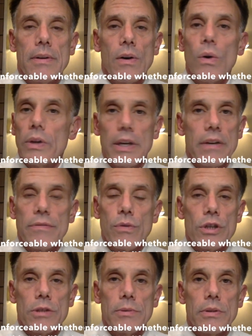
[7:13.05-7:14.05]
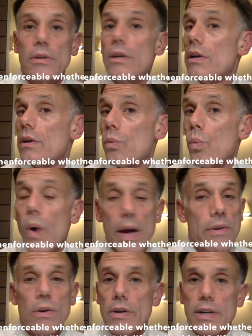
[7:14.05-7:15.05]
wholly unenforceable,
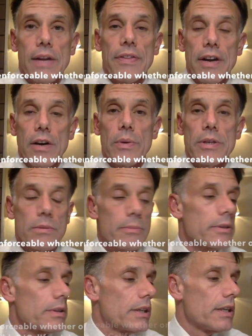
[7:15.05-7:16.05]
whether or not they are reasonable.